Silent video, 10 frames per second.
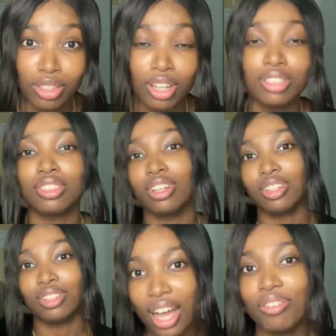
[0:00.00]

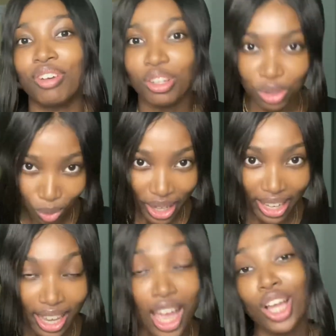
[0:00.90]
So I found a
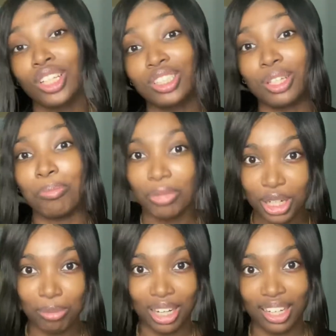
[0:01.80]
way to
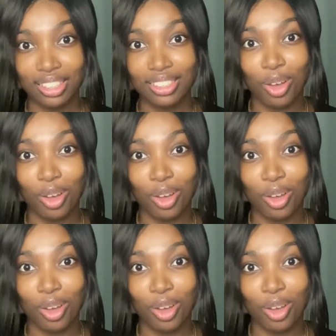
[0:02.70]
minimize